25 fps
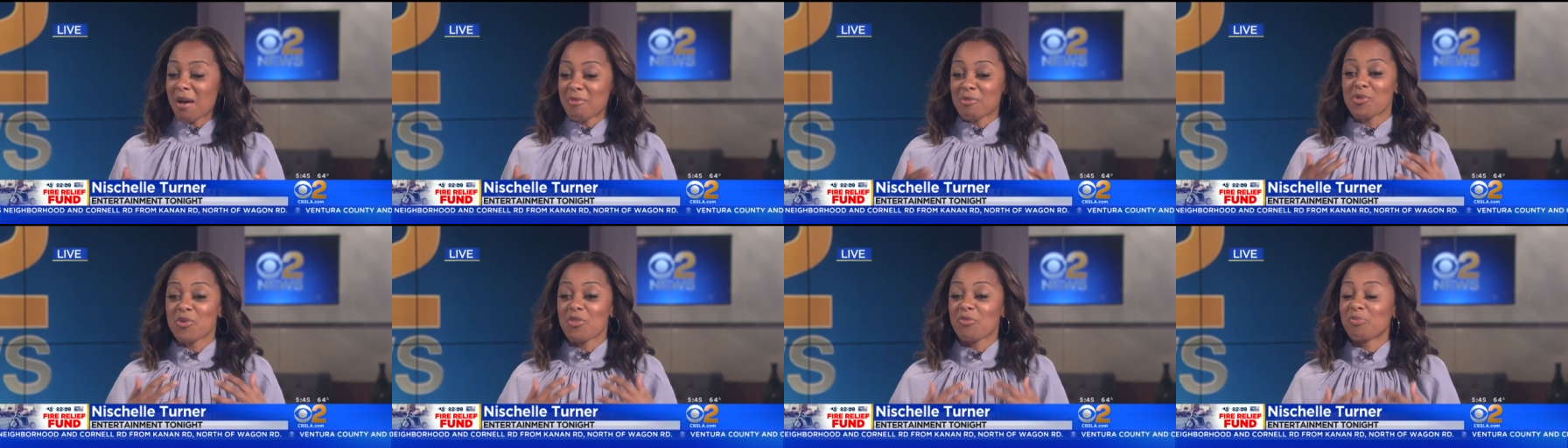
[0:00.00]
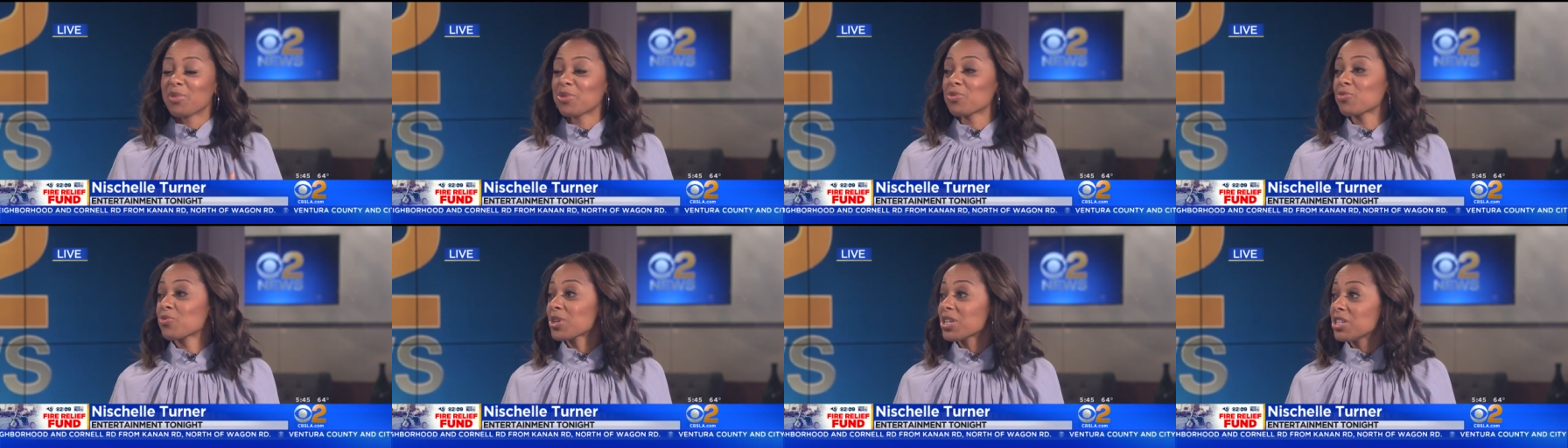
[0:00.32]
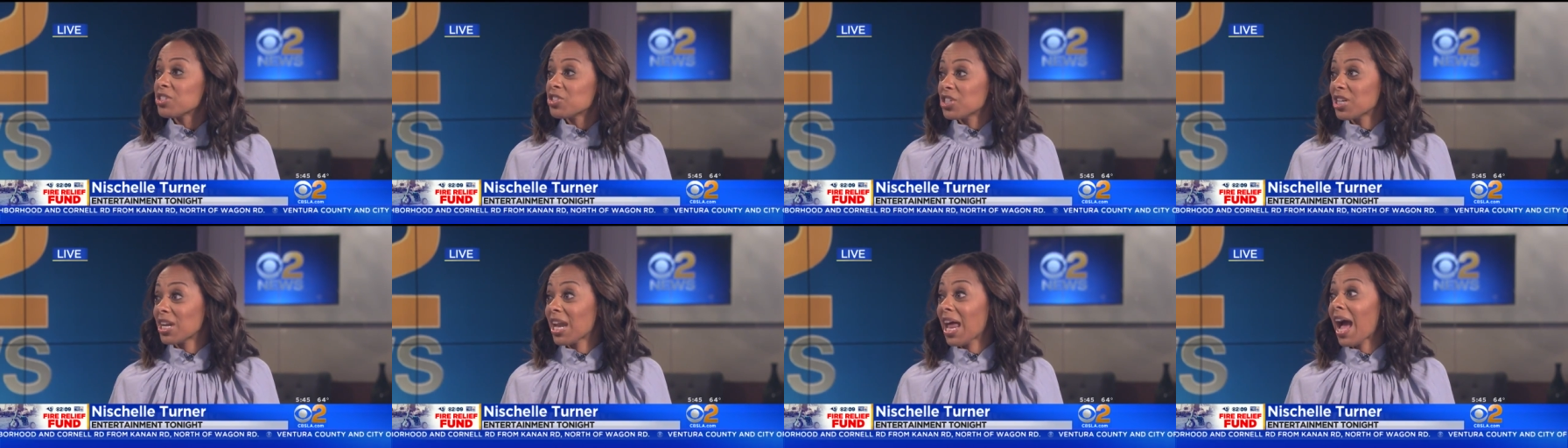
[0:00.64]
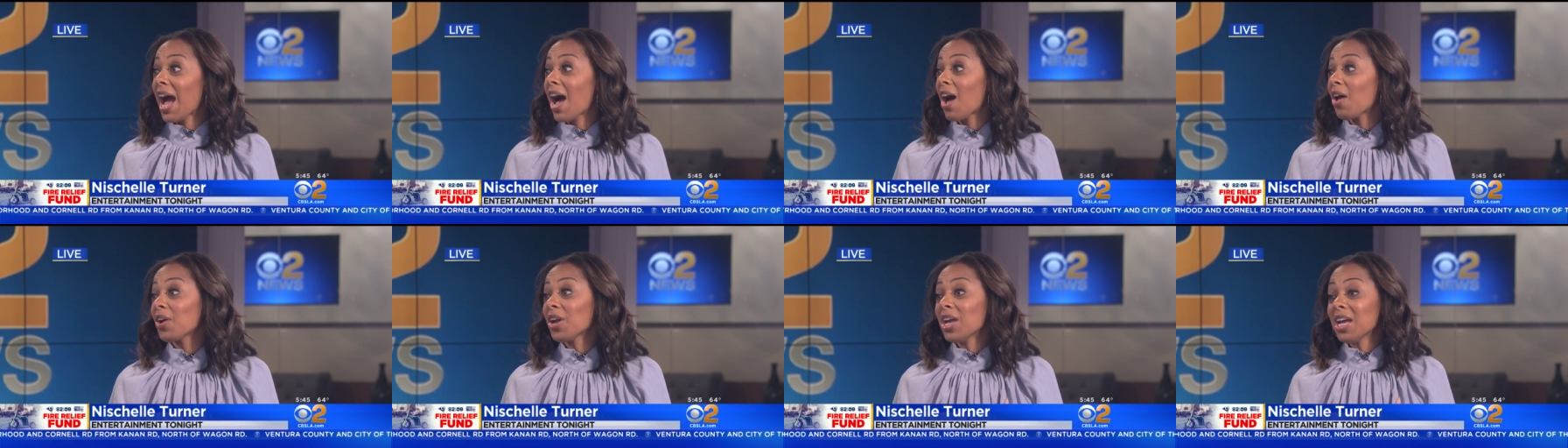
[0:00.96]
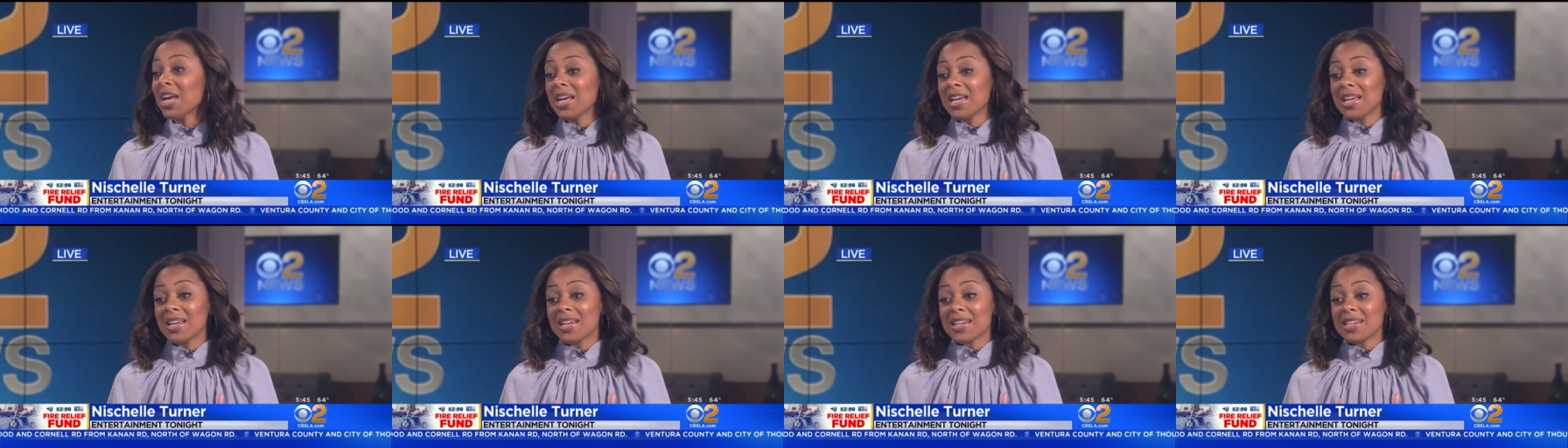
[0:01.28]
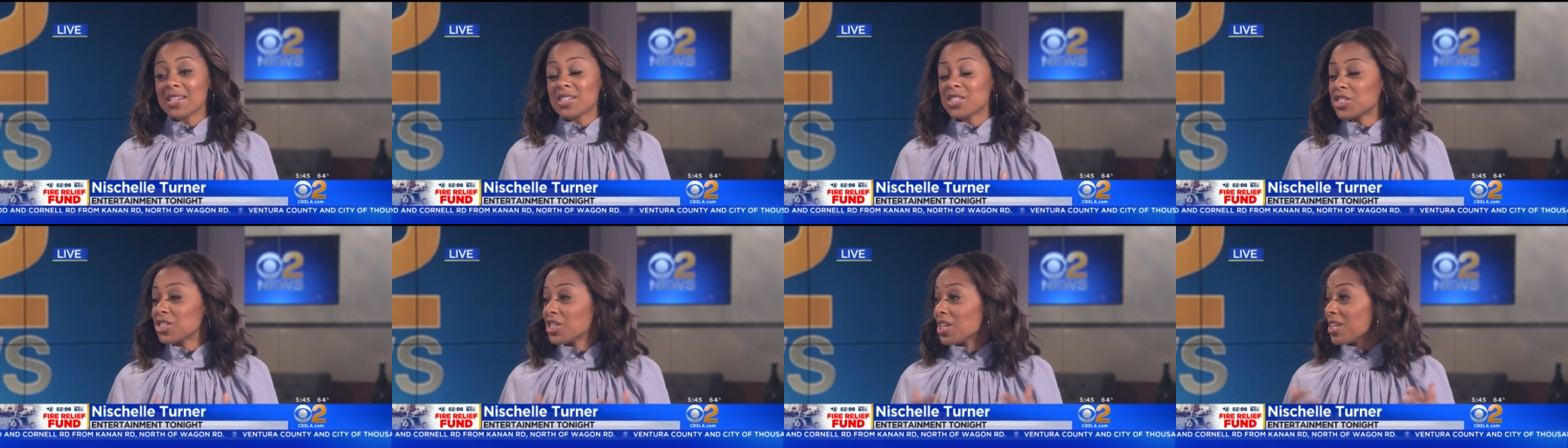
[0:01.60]
time, who have been reaching out
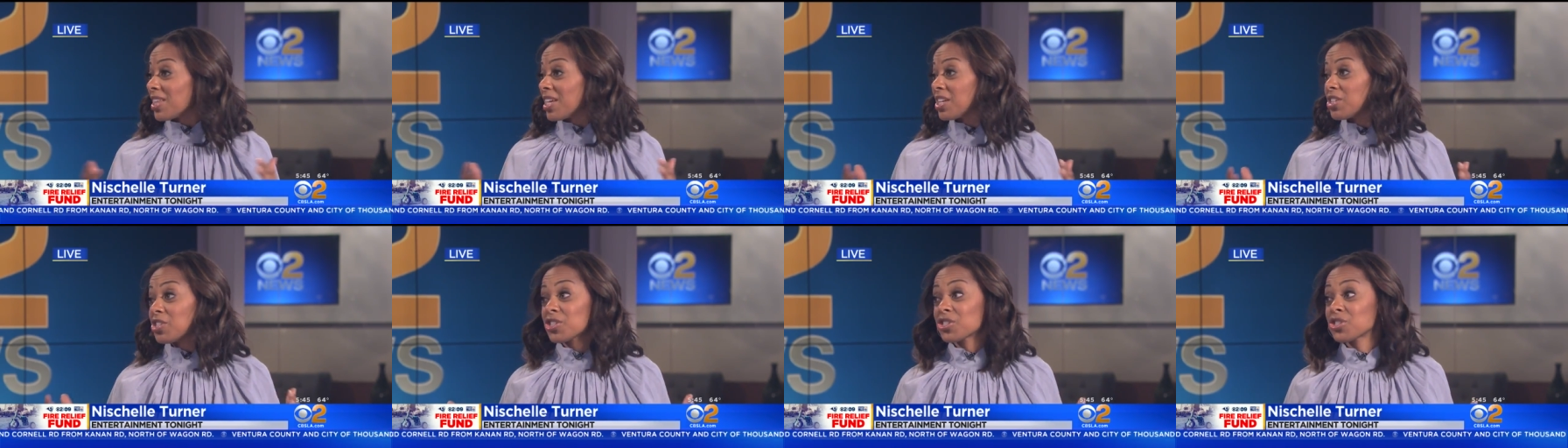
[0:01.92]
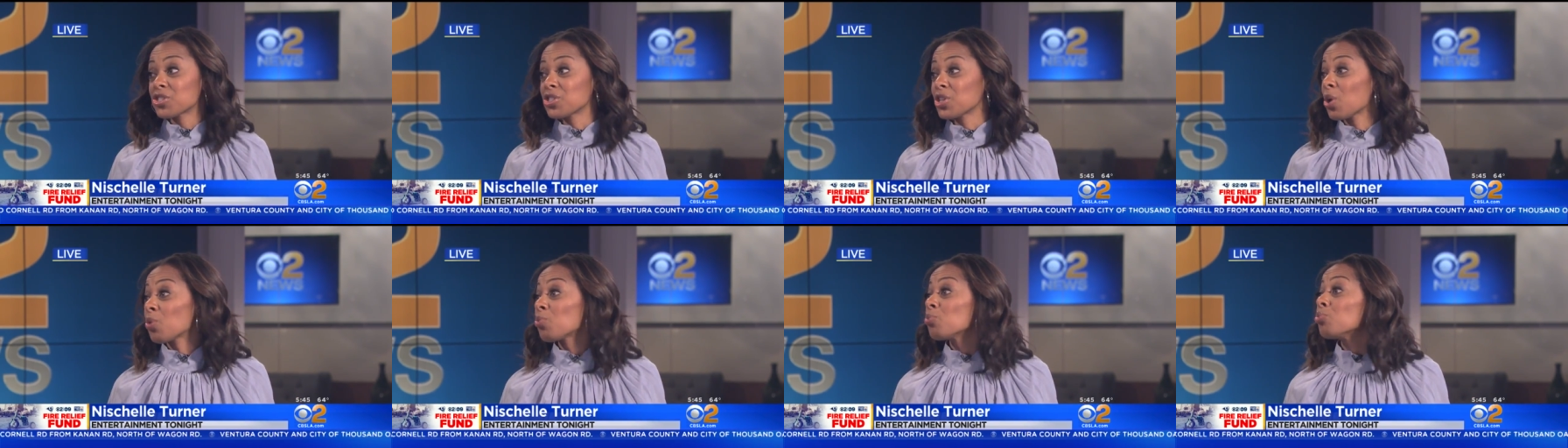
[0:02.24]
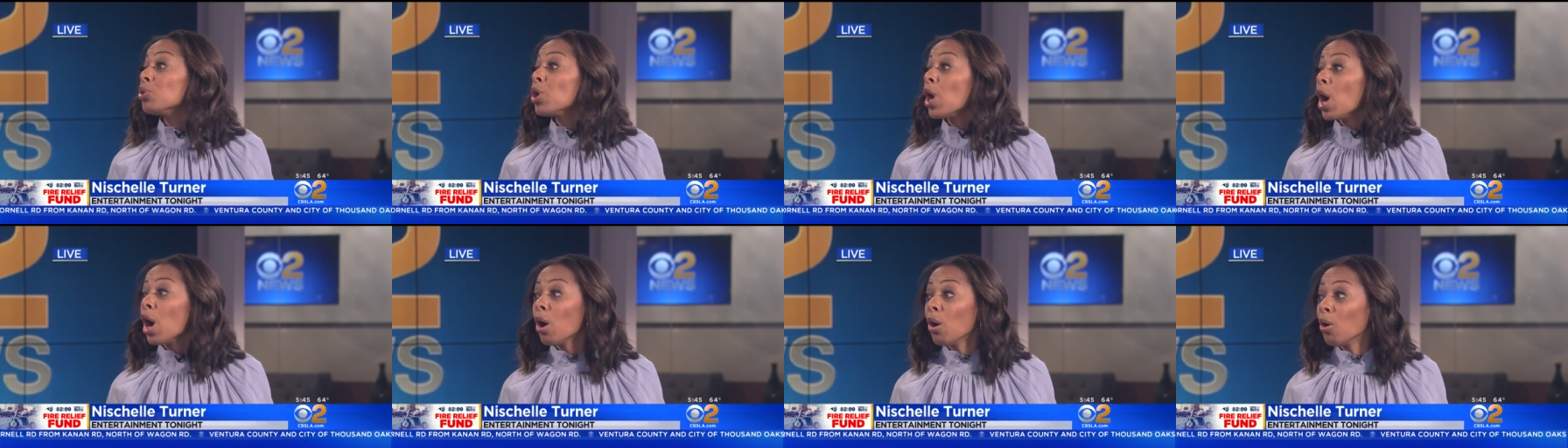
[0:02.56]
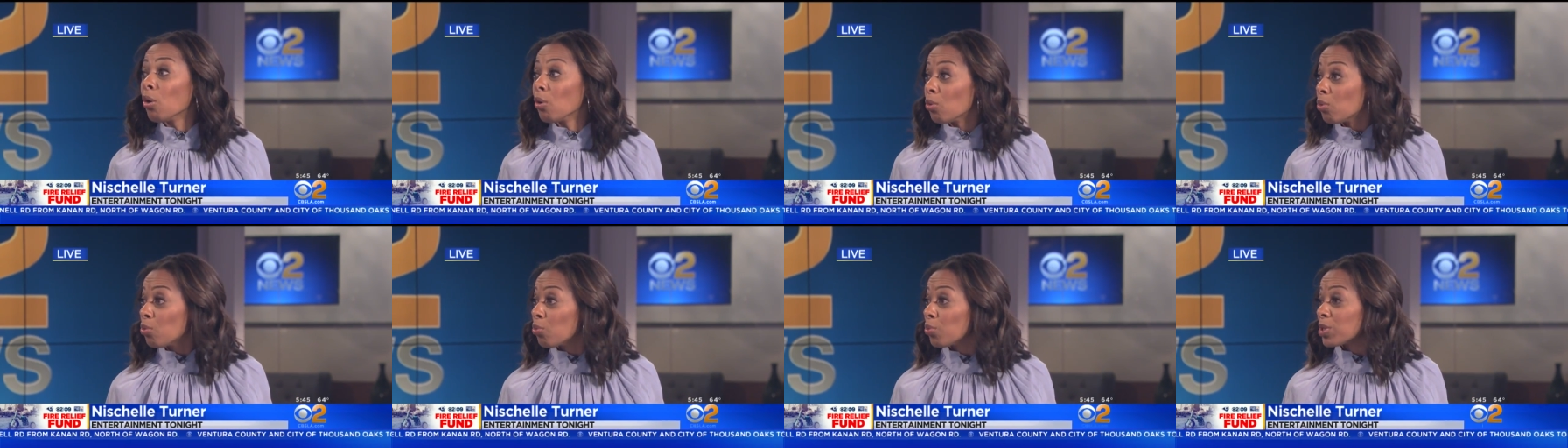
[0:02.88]
they just don't know